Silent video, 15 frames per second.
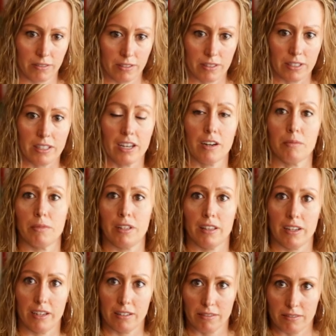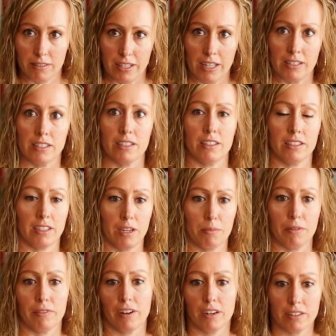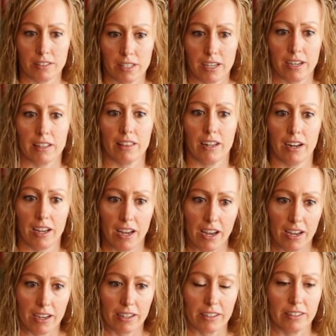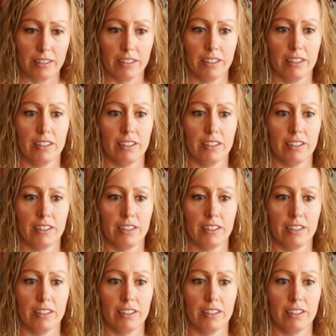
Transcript: to tell me that that's the type of heart attack that I had,